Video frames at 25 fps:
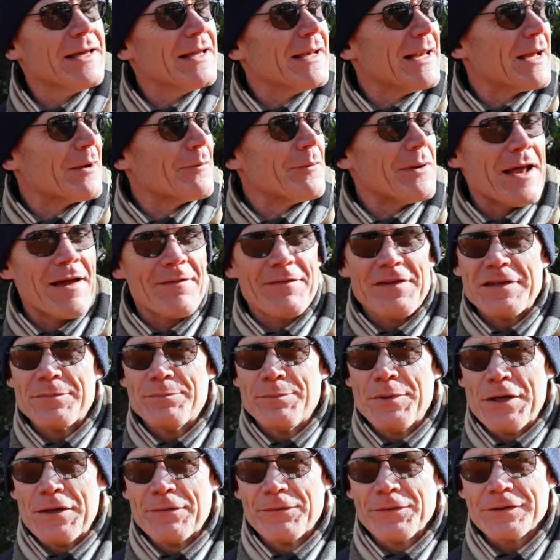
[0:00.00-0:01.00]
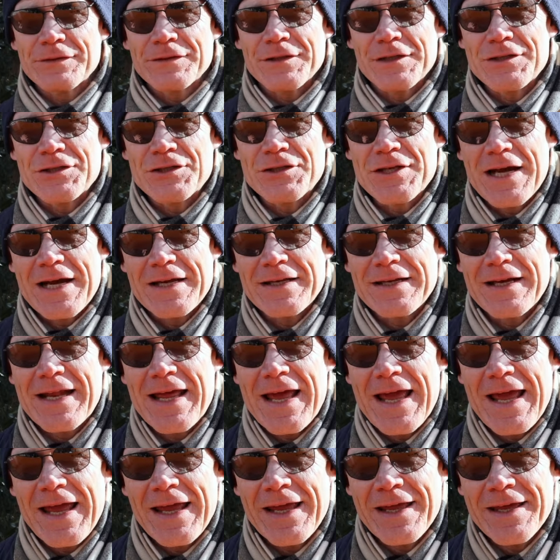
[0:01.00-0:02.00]
like we have this beautiful sunshine
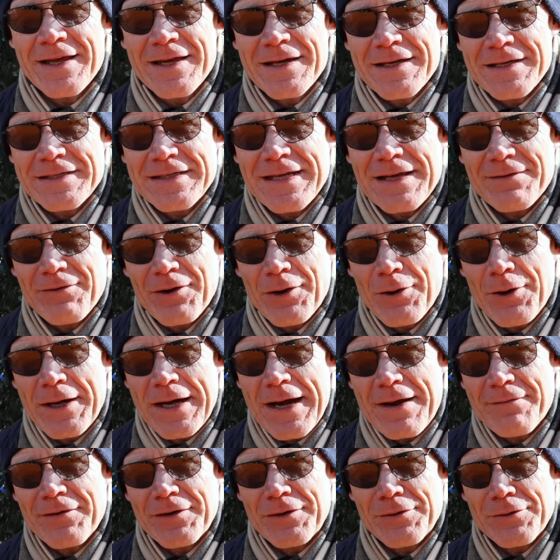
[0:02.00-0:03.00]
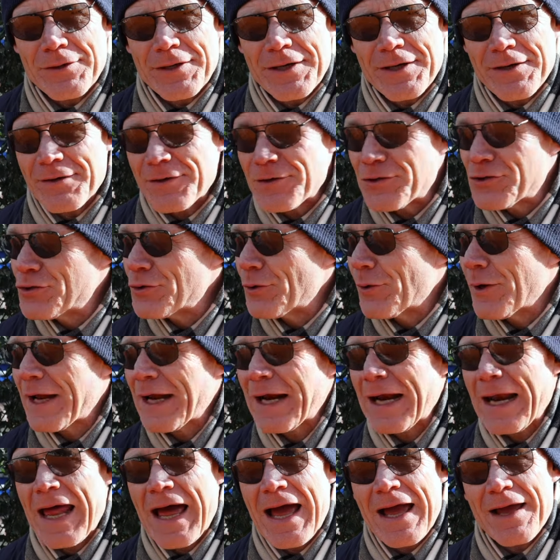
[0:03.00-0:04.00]
today. Just have a great afternoon here,
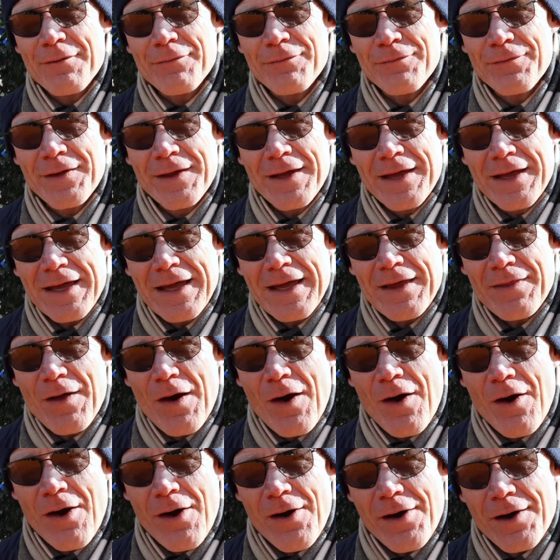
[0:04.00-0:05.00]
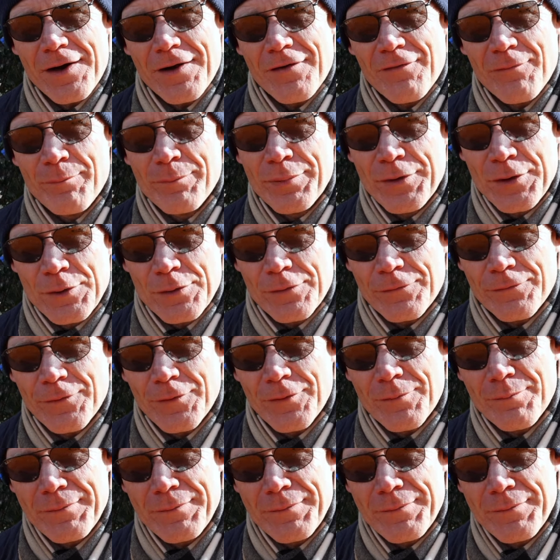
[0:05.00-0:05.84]
enjoying life in the heart of beautiful